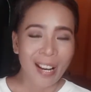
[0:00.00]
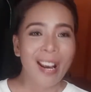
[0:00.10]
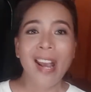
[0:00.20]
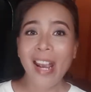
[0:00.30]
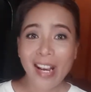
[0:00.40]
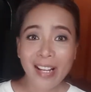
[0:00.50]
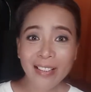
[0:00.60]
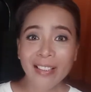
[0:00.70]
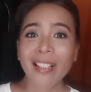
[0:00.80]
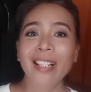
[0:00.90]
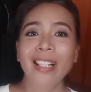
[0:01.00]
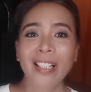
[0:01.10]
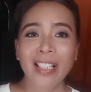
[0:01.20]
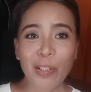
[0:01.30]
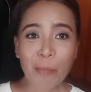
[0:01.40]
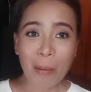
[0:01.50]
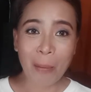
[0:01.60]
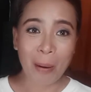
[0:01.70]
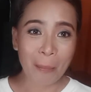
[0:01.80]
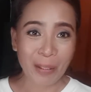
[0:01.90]
And hindi niyo
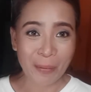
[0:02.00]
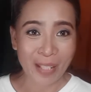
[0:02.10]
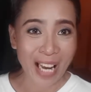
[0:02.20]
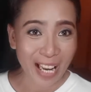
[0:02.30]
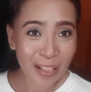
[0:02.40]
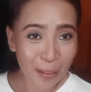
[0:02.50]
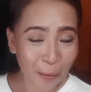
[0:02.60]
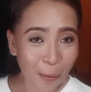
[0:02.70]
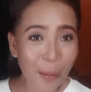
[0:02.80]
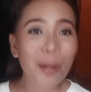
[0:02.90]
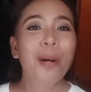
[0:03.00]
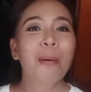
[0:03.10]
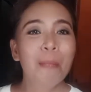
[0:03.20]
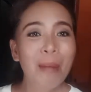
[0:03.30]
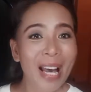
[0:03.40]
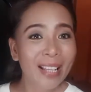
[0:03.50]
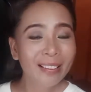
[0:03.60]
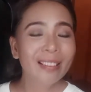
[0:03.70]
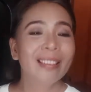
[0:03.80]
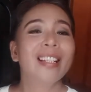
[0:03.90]
mapapaniwalaan to, but
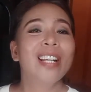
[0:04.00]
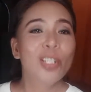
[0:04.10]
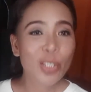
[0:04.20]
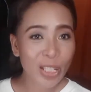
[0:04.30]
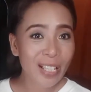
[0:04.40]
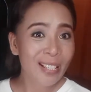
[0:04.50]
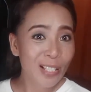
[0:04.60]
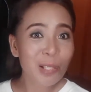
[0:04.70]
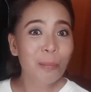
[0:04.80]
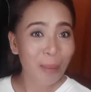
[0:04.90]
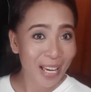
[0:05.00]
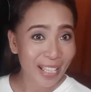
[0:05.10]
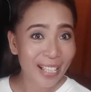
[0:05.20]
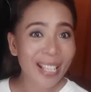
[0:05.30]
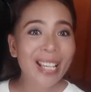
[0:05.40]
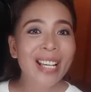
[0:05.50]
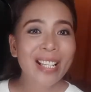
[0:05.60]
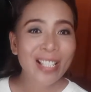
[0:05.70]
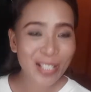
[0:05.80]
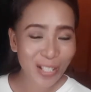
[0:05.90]
she is my
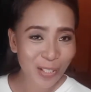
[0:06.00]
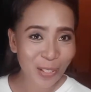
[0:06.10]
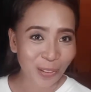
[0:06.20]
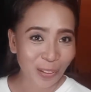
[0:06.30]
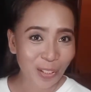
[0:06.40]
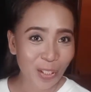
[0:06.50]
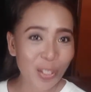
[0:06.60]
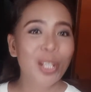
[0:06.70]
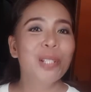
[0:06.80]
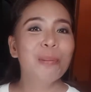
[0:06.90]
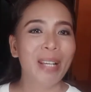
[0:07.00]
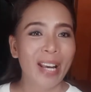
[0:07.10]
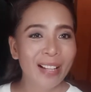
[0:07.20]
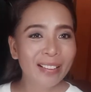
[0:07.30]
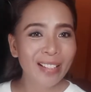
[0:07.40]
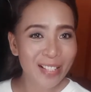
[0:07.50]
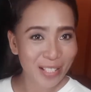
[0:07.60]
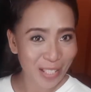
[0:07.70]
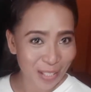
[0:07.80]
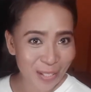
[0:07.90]
sister. She is my eldest
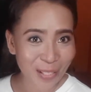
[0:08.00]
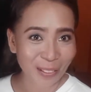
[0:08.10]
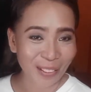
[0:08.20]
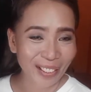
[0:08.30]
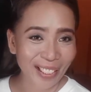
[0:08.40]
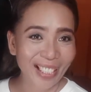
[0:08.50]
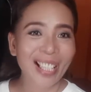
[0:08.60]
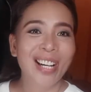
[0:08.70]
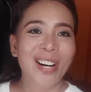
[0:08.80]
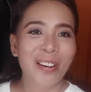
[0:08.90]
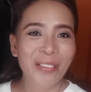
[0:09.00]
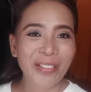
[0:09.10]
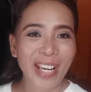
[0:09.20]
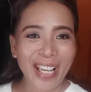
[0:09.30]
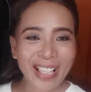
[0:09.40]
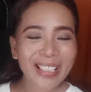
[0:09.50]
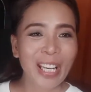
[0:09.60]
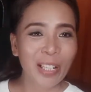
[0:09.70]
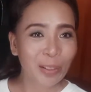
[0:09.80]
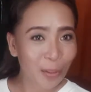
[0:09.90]
sister. Okay,
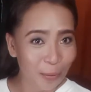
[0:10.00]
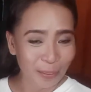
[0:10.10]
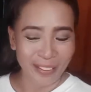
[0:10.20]
take note.